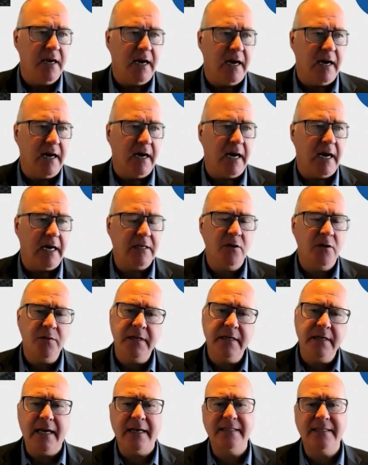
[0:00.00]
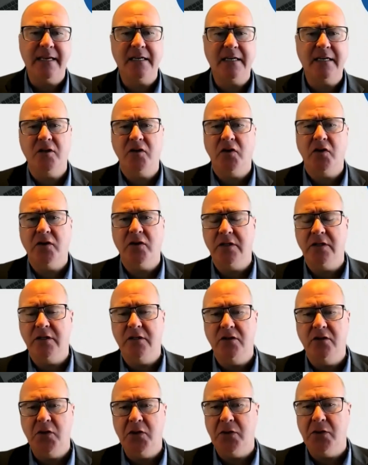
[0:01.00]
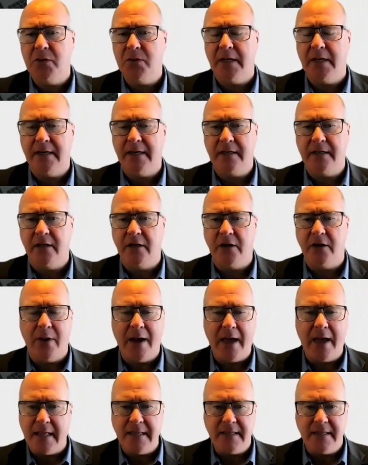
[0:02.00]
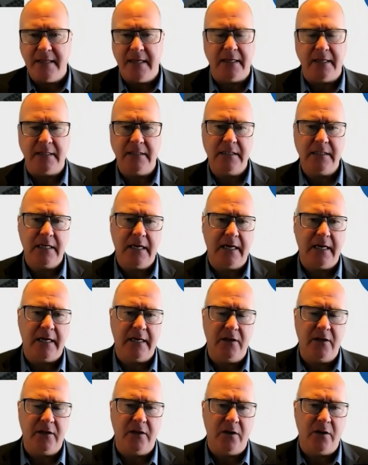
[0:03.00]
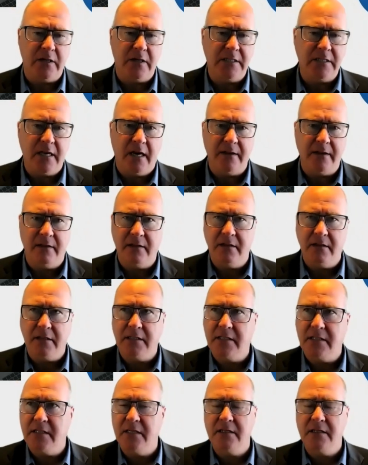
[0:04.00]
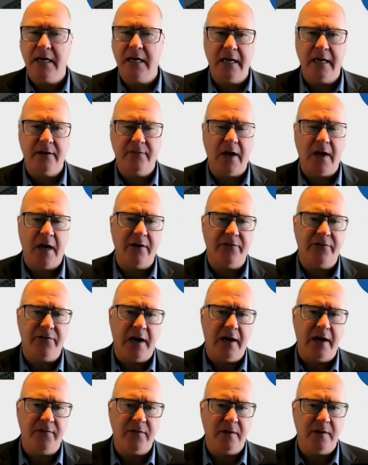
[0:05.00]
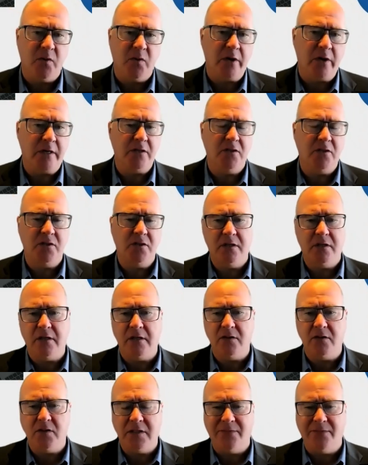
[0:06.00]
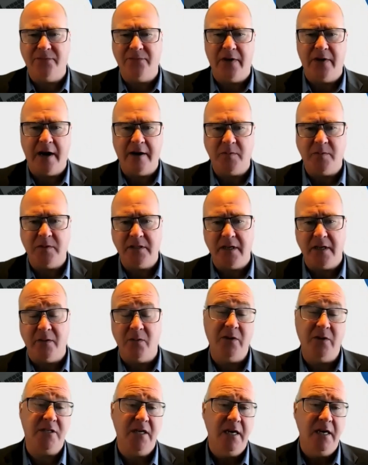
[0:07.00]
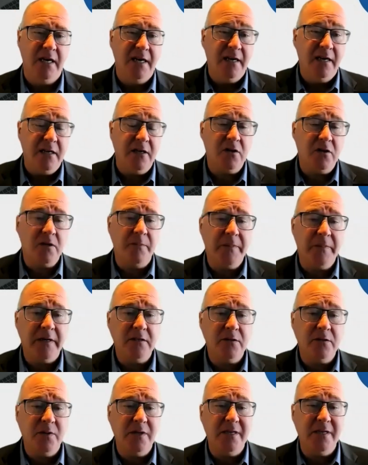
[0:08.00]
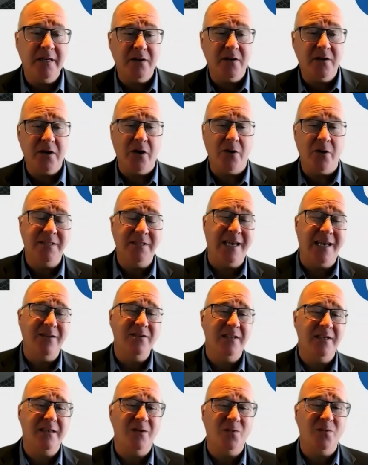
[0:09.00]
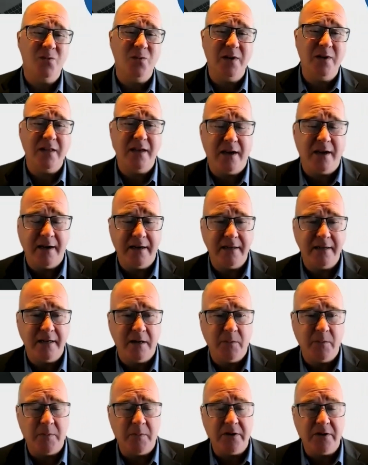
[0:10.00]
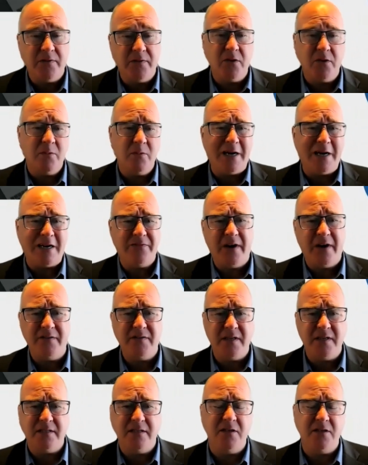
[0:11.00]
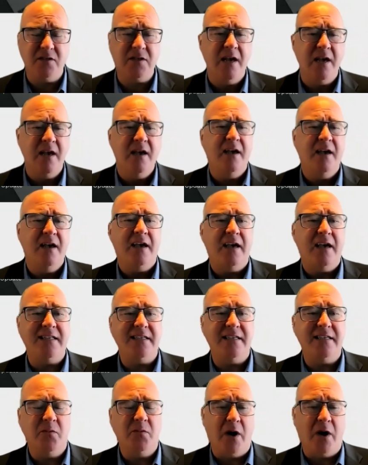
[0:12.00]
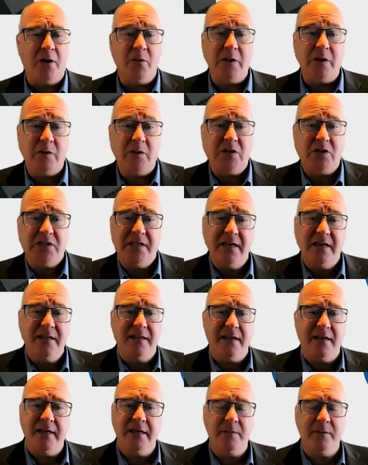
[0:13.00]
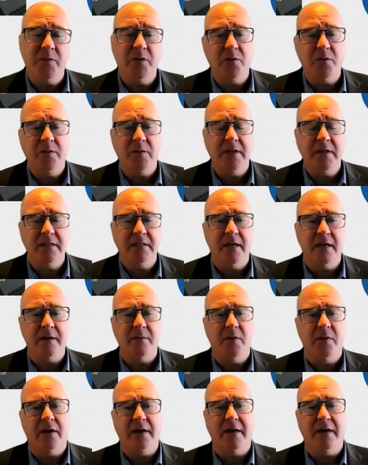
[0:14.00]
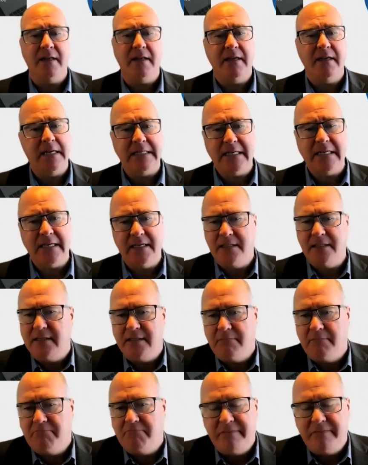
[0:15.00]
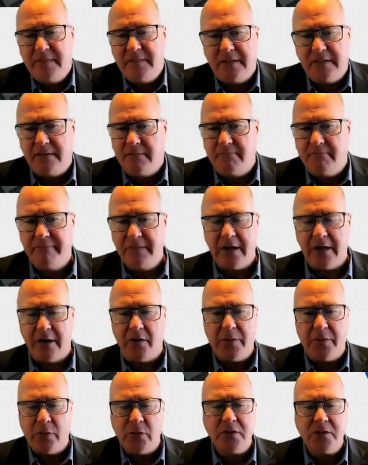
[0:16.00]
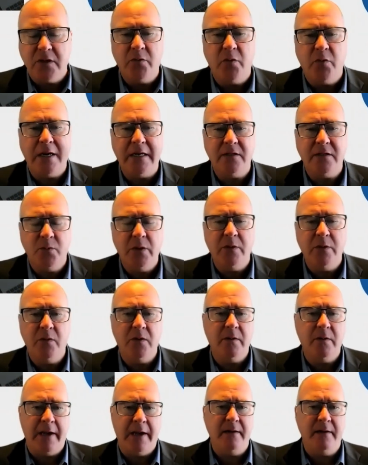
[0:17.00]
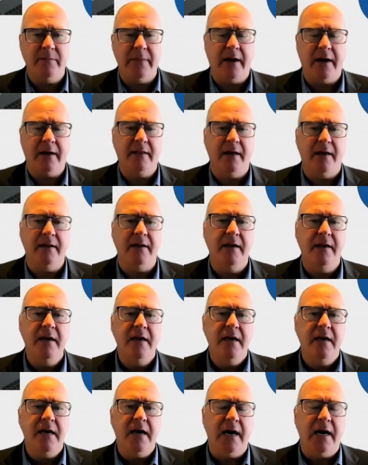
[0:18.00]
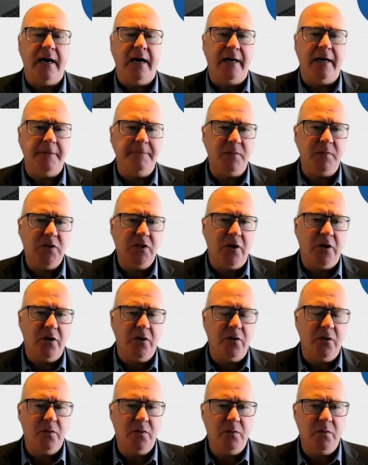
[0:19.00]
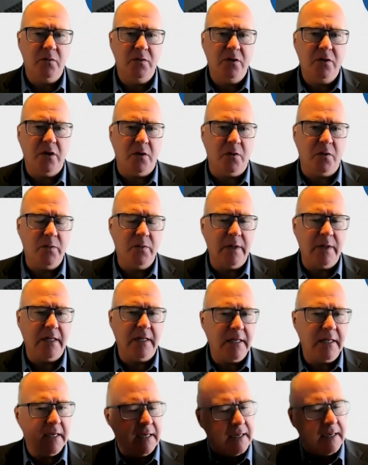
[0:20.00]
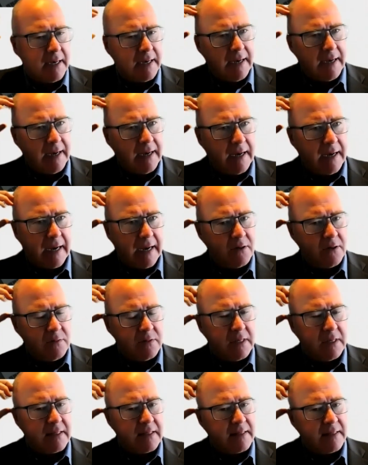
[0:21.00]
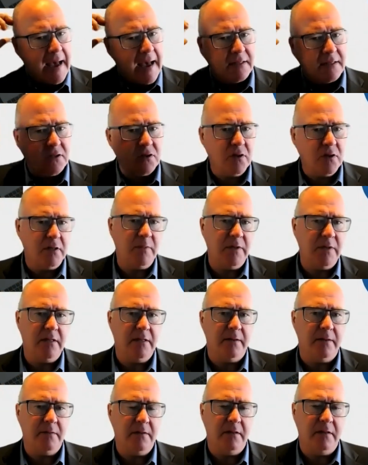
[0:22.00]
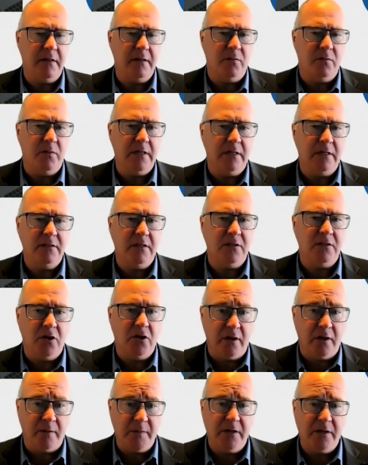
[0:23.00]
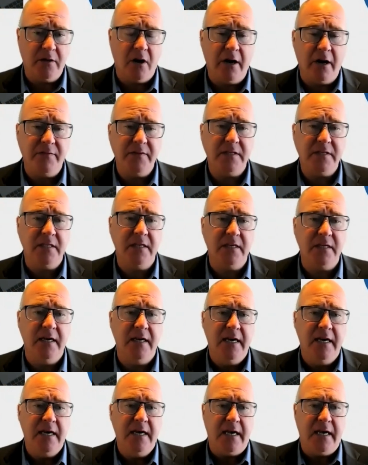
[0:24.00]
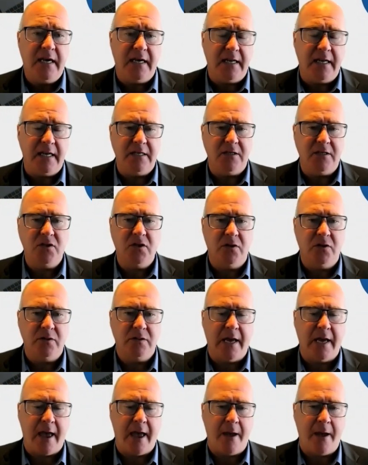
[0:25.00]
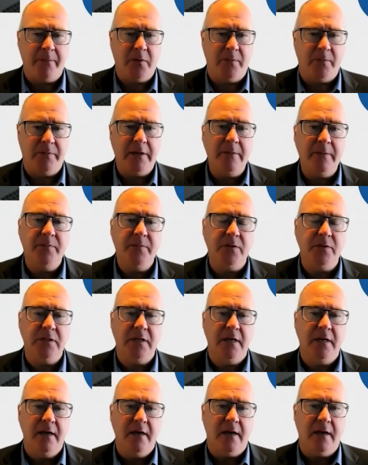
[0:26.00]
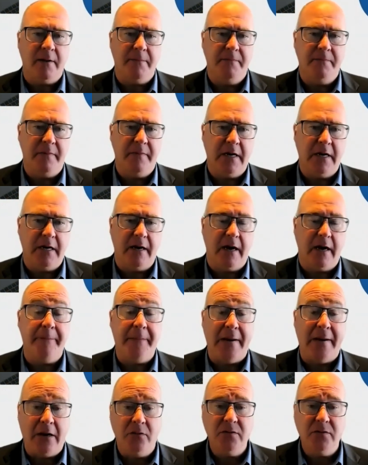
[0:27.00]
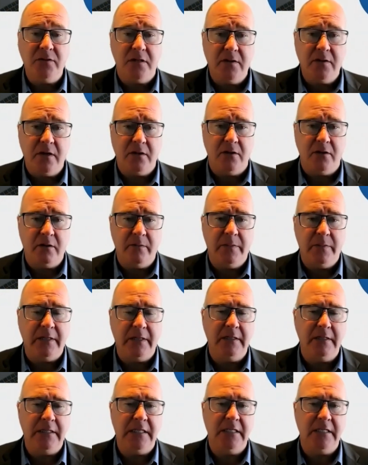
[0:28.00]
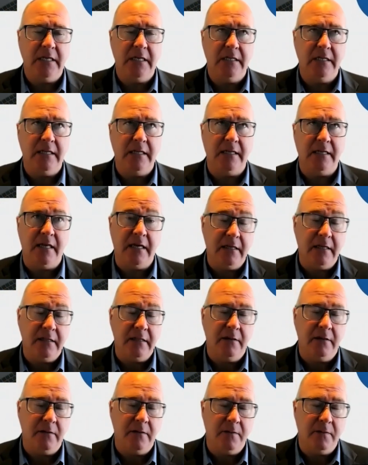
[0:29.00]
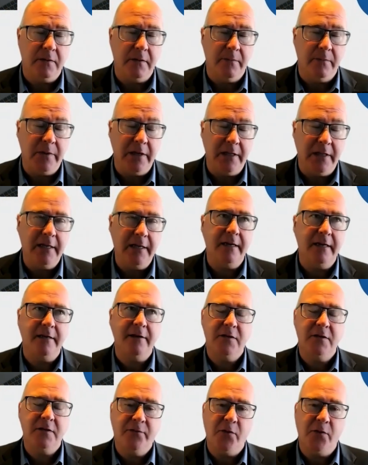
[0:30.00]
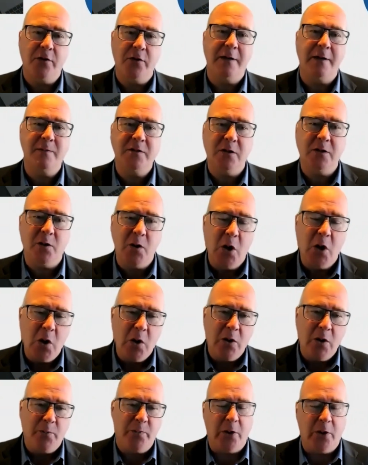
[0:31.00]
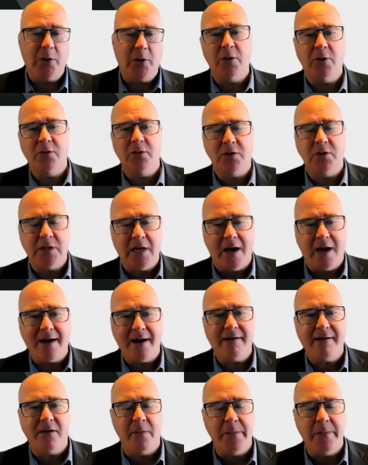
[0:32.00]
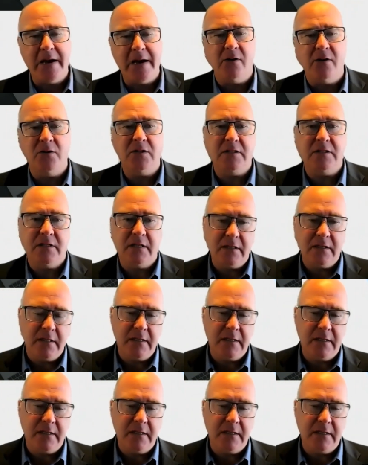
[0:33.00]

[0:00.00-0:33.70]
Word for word: Uh, I don't think that's actually going to uh, you know end things. Uh, you know, I, I, you can still kind of get a five year mortgage, you know, sub five percent, which you know compared to a year ago sounds like a really high number. But if you go back five six years, it while we were still in a bull real estate market, it's it's you know those are the rates we were paying back then um, so, you know, really, uh, I don't think that's going to be the, the, the, real determiner. Obviously, it is going to hamper people's uh, uh, amount that their ability uh, that they, their ability for them to borrow those higher amounts.